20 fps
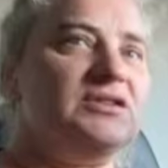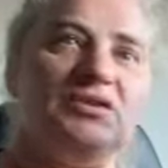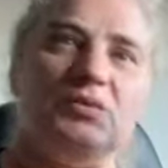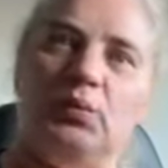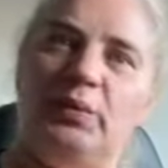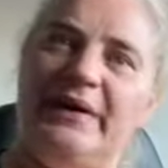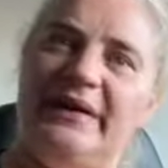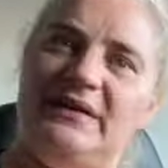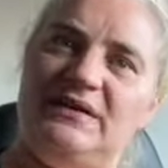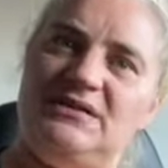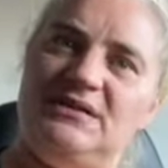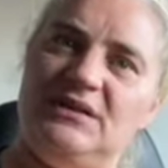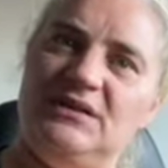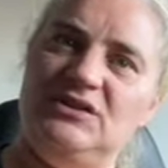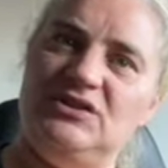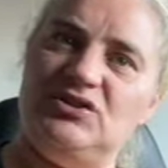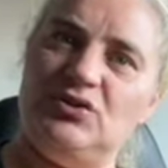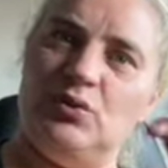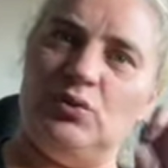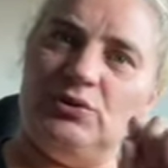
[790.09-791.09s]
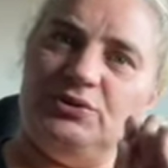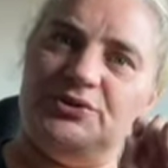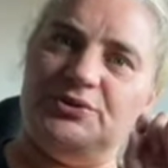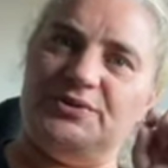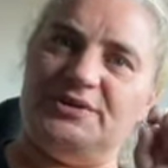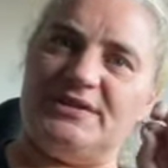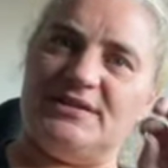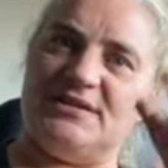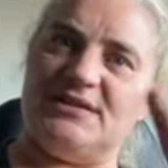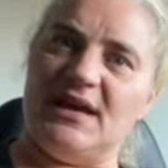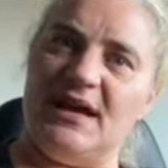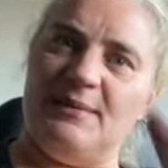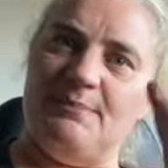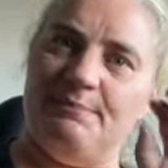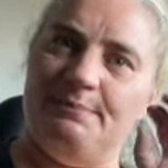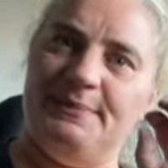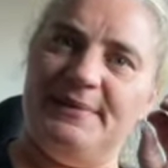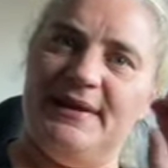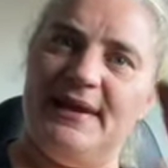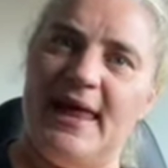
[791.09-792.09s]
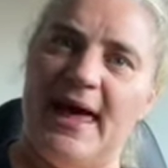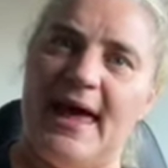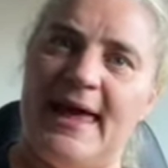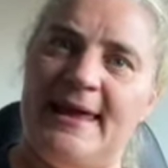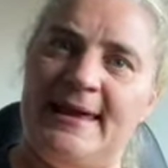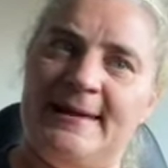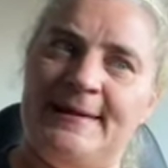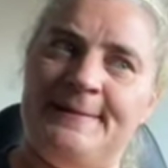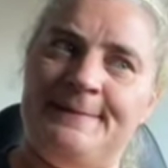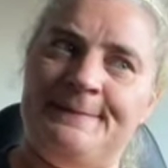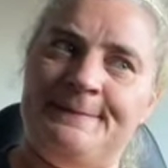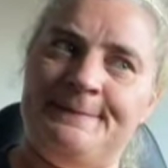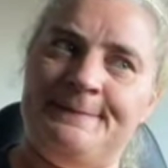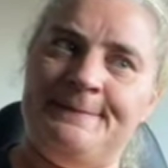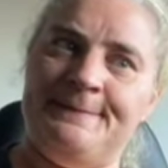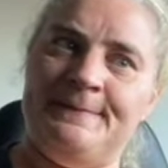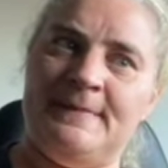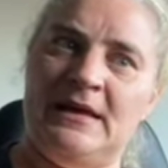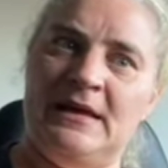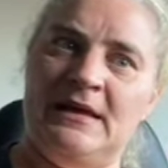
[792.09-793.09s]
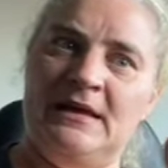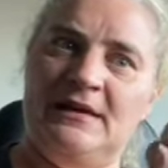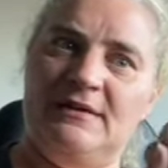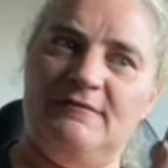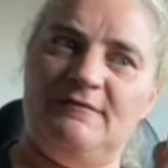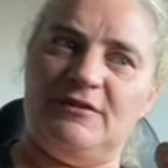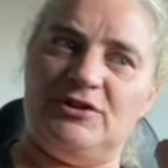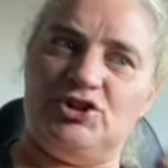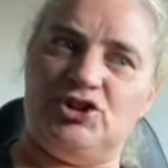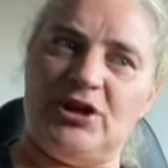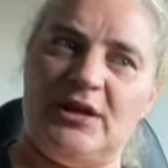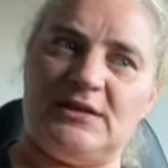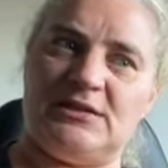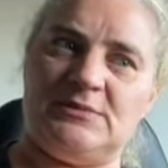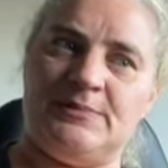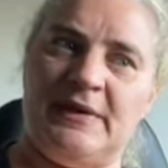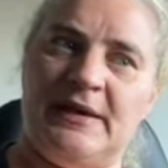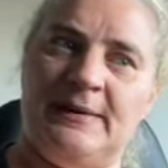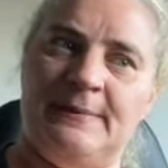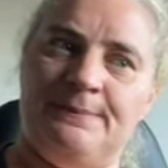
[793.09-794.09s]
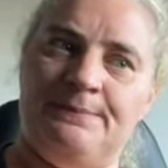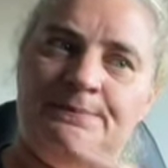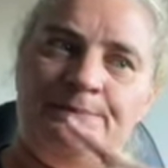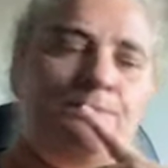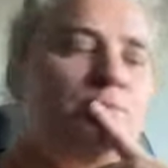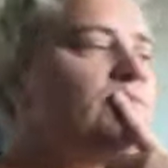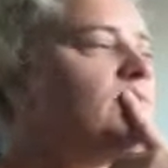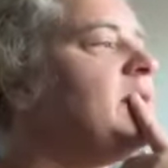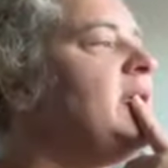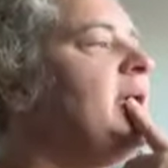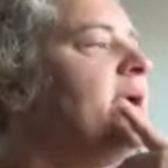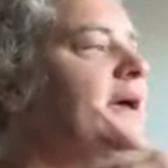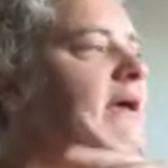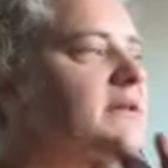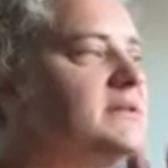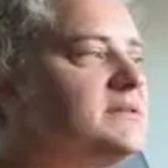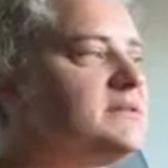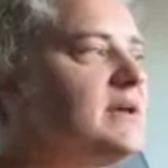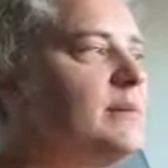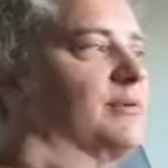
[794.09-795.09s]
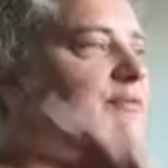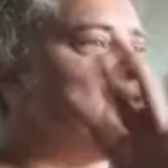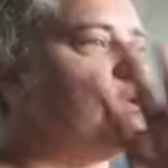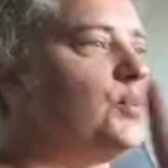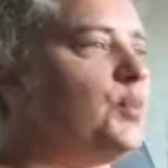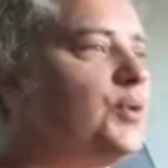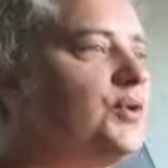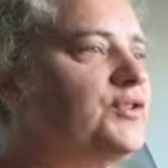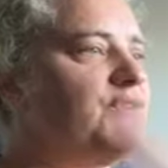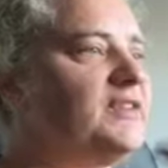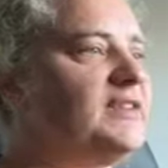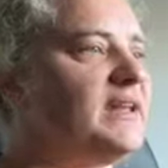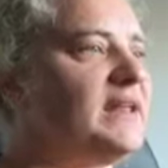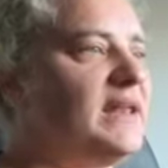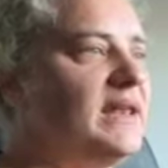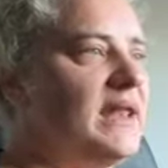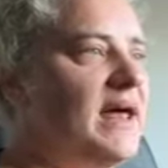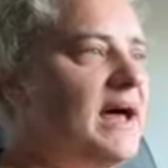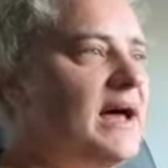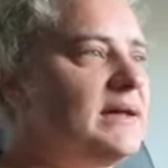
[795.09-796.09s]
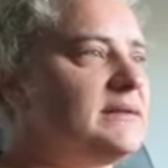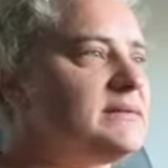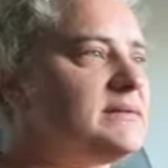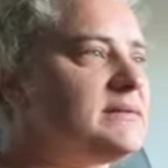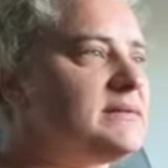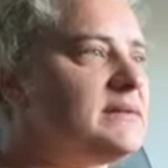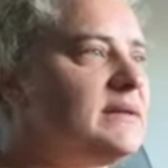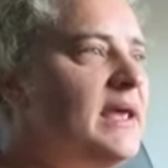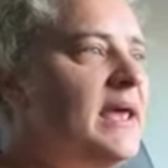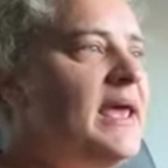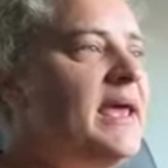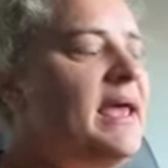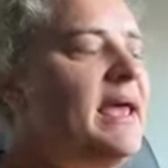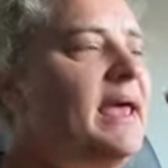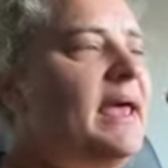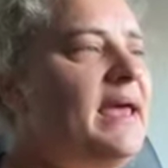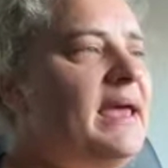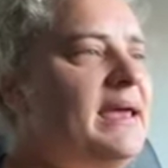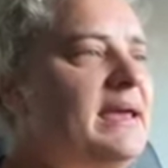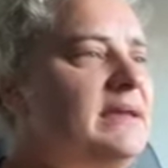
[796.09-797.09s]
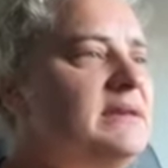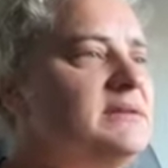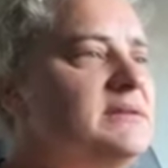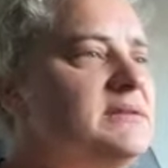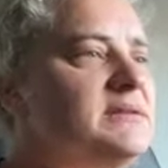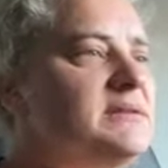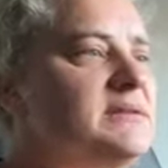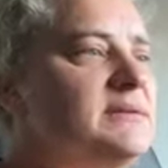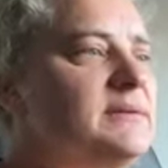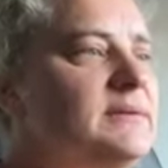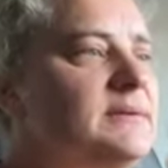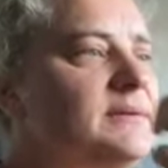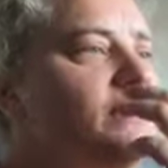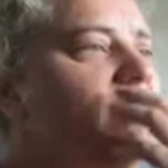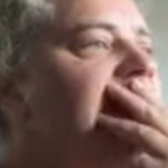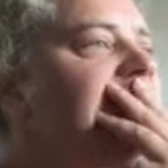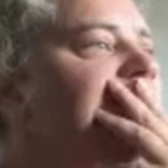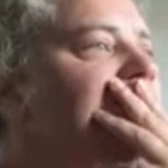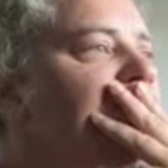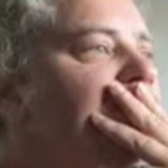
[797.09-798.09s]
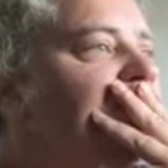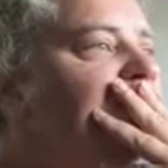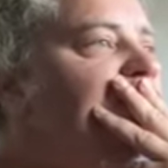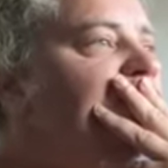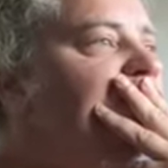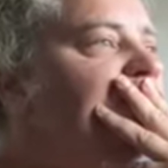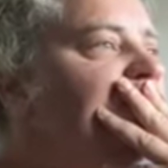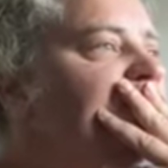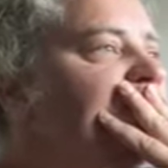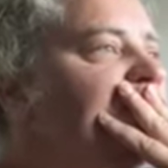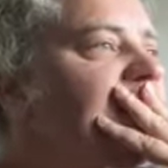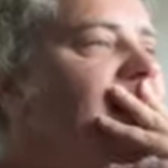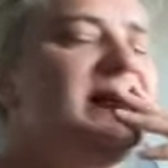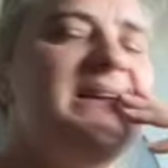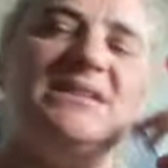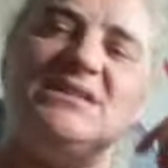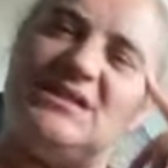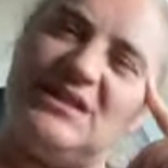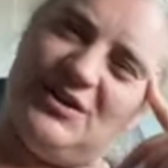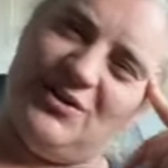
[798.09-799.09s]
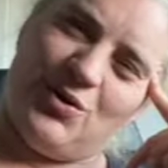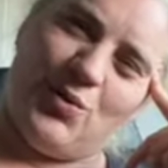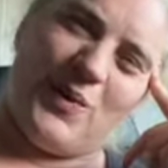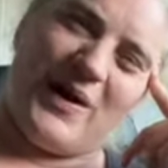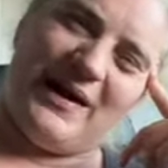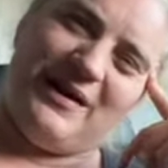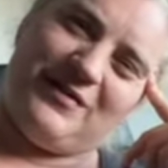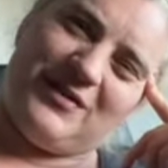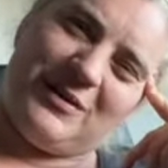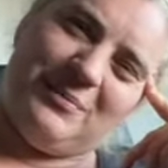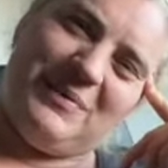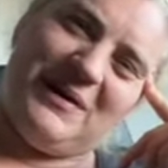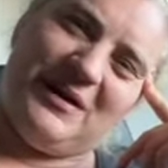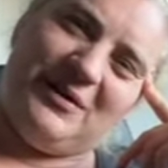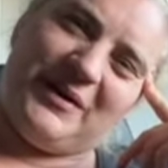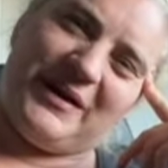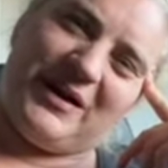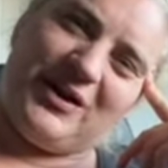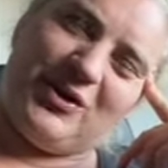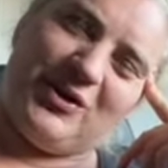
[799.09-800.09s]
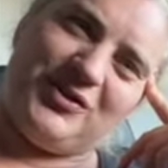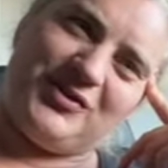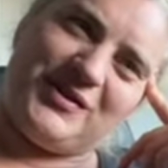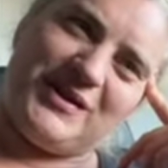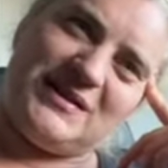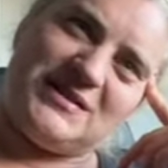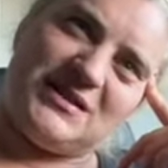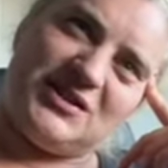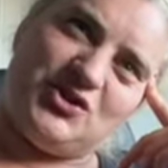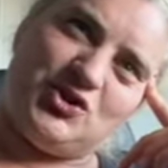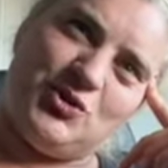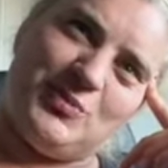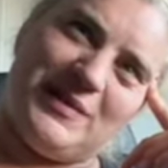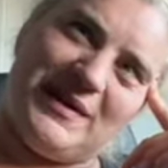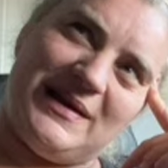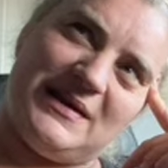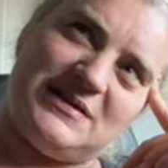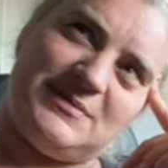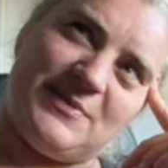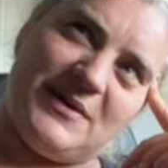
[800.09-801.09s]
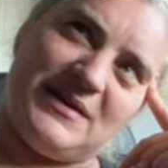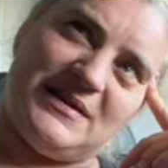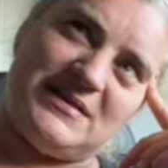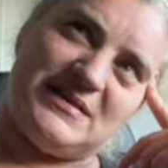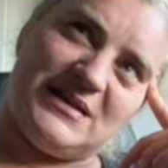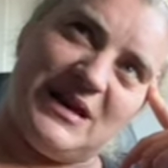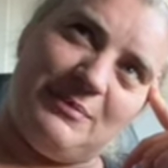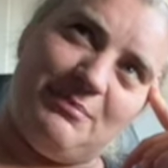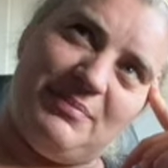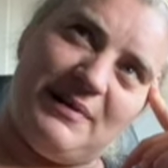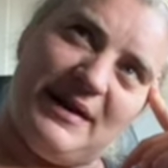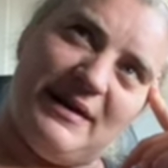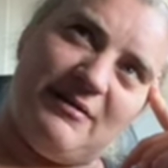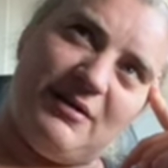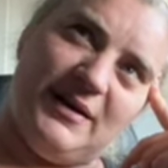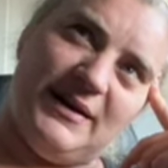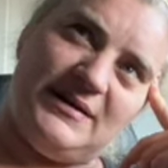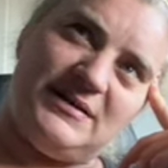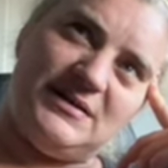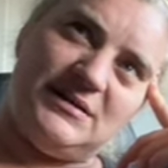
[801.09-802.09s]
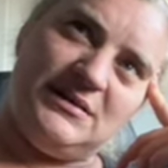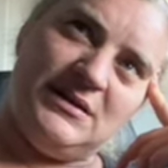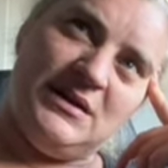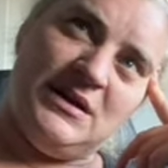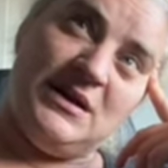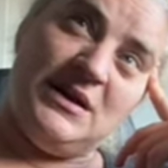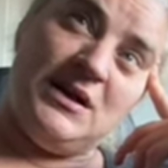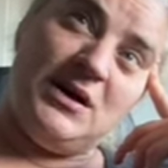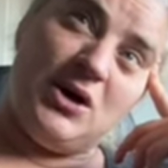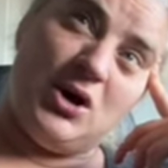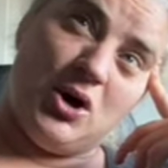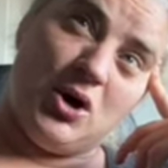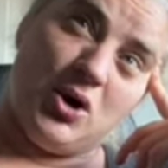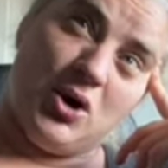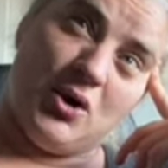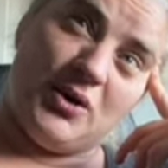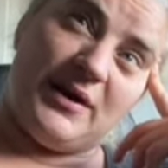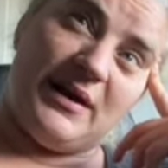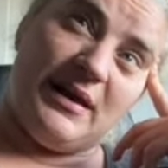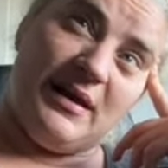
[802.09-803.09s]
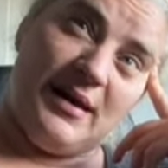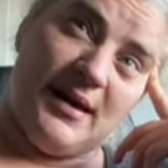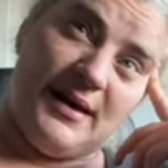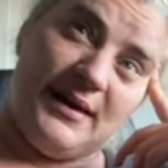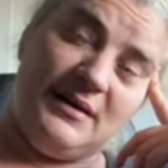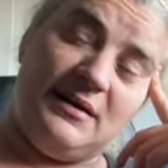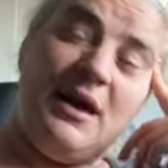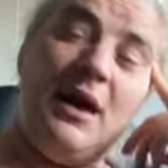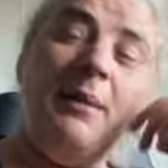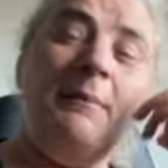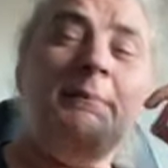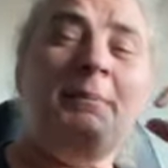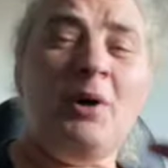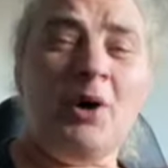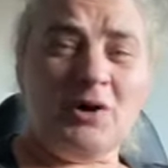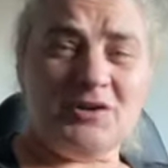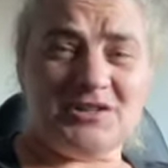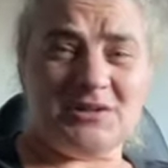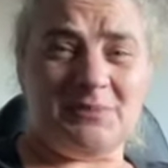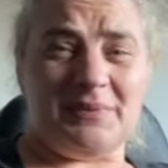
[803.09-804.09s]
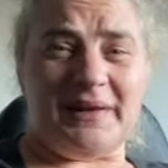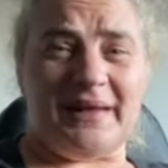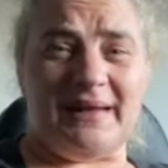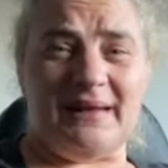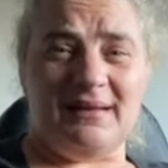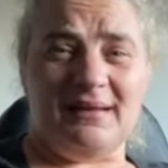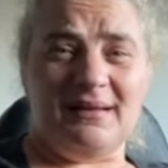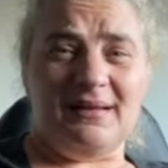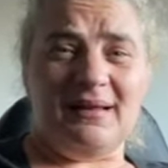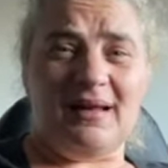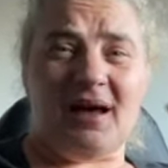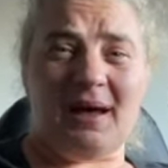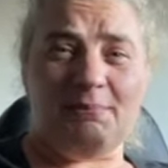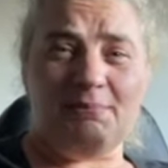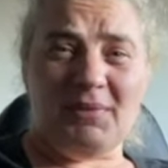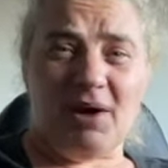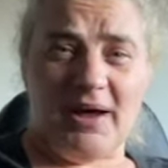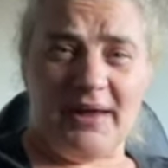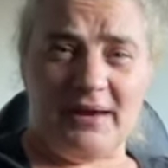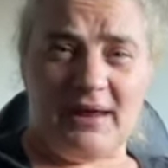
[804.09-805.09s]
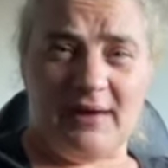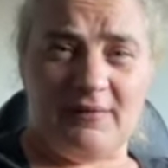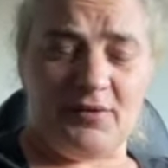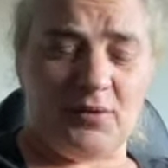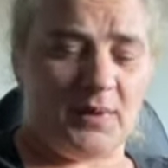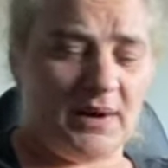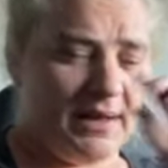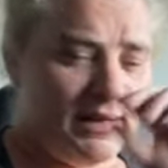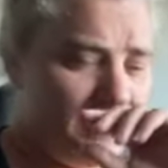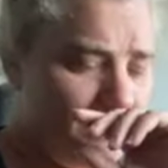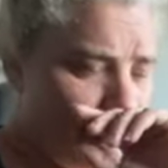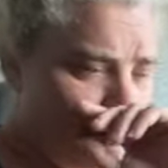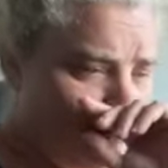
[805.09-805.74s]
we didn't all do the same play for Shakespeare. And some of you weren't in the class. And is there a way of comparing and contrasting 2 plays by the same playwright online? Possibly. I might have a way.